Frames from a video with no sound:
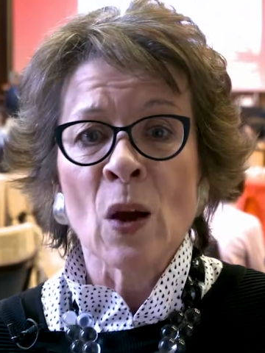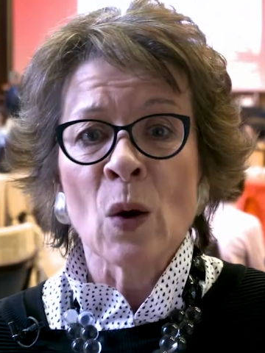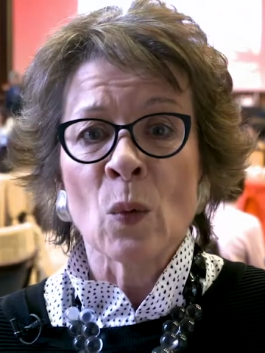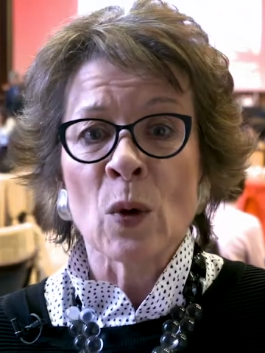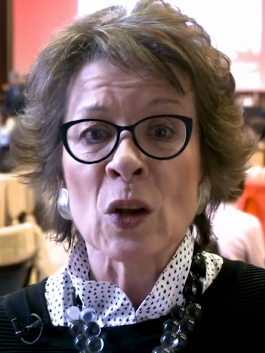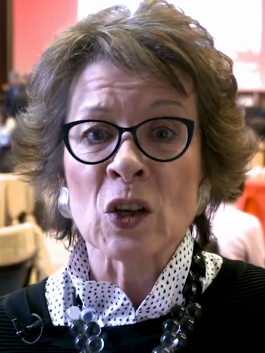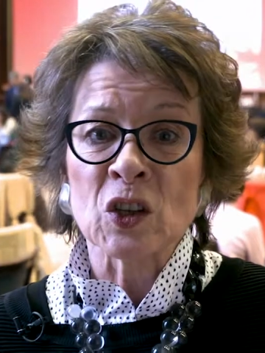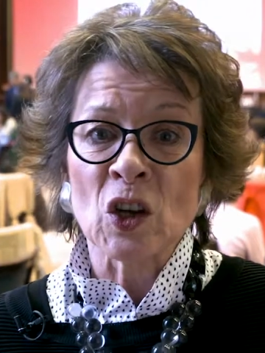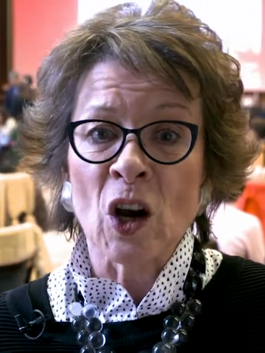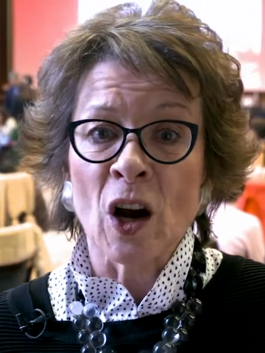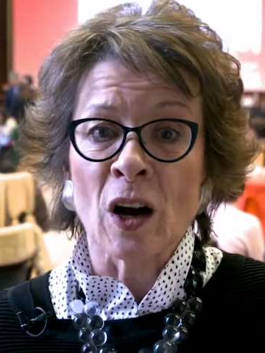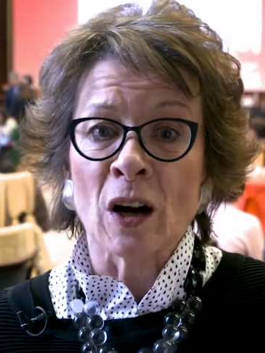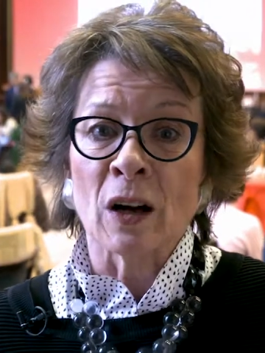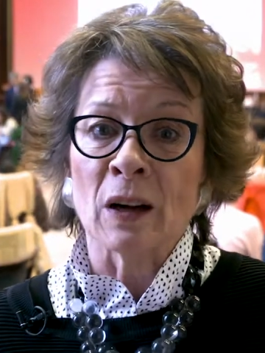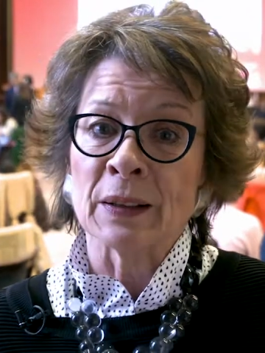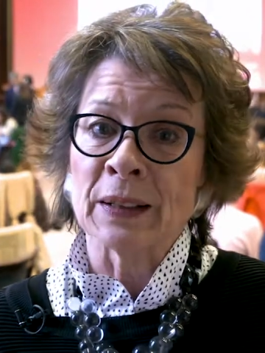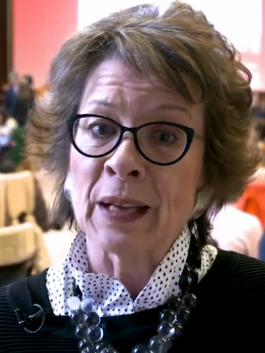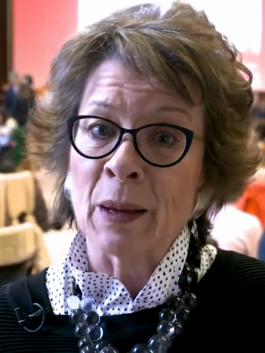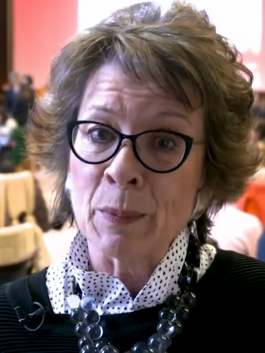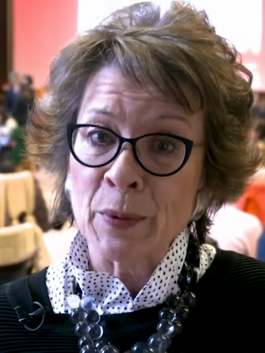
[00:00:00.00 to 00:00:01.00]
which
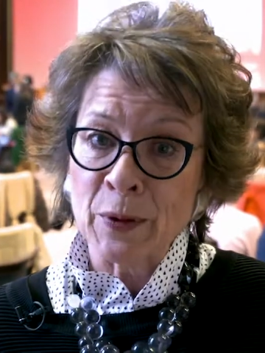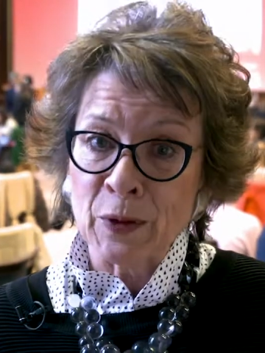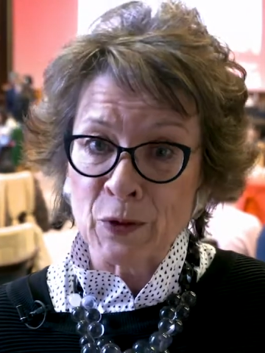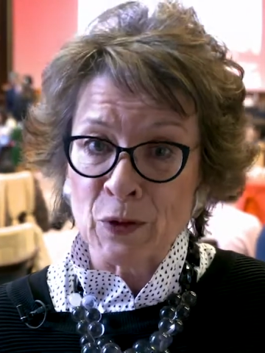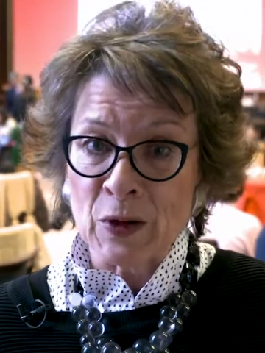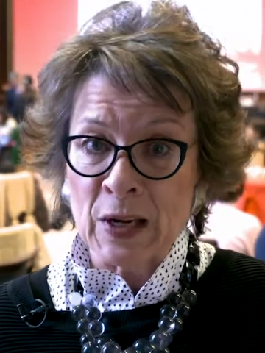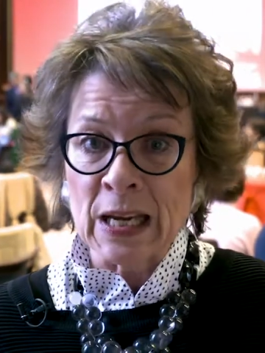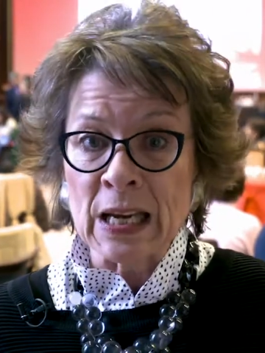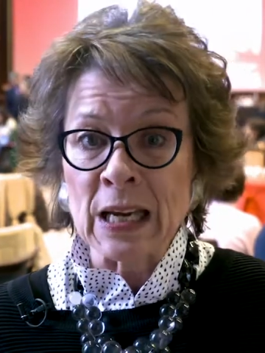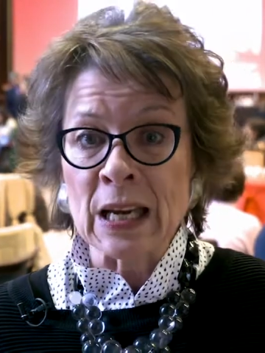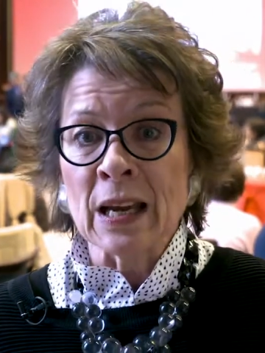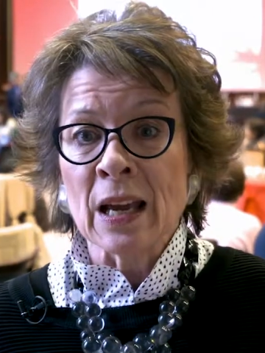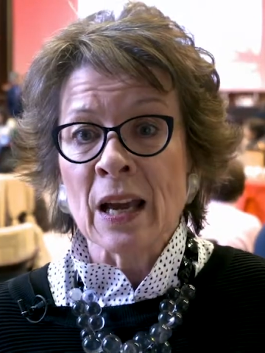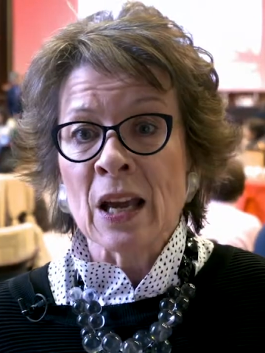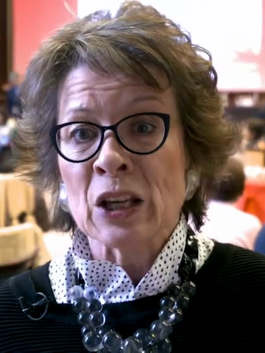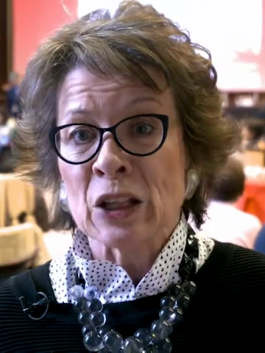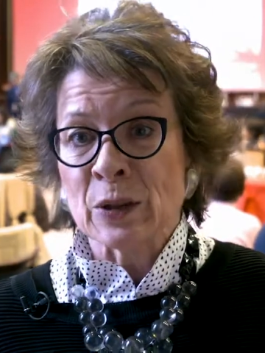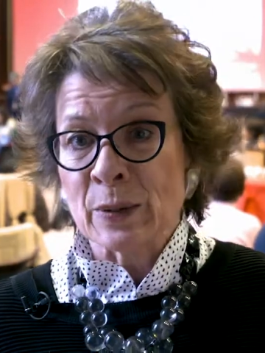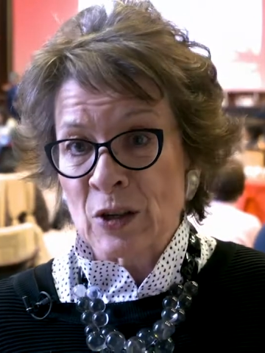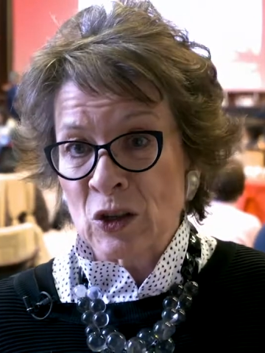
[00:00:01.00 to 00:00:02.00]
are number 3,
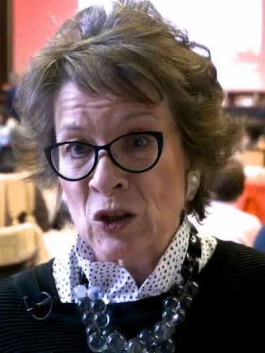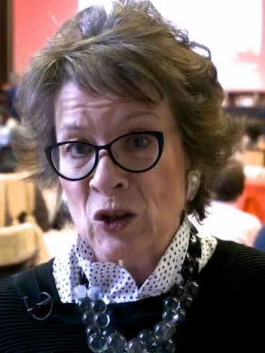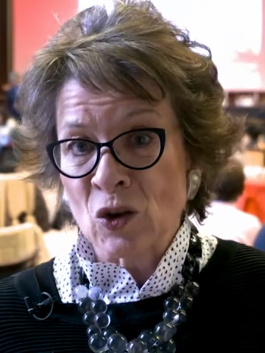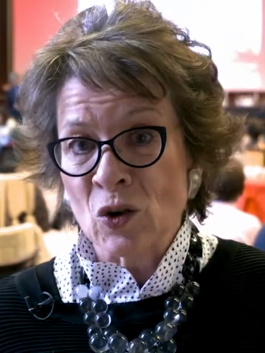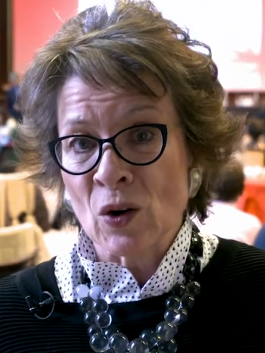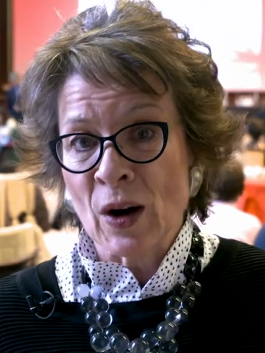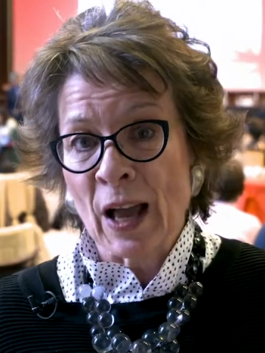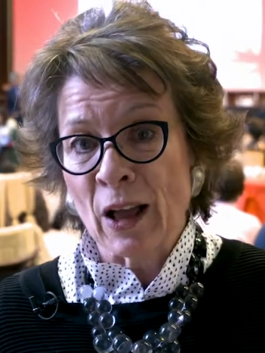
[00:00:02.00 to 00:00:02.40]
to ensure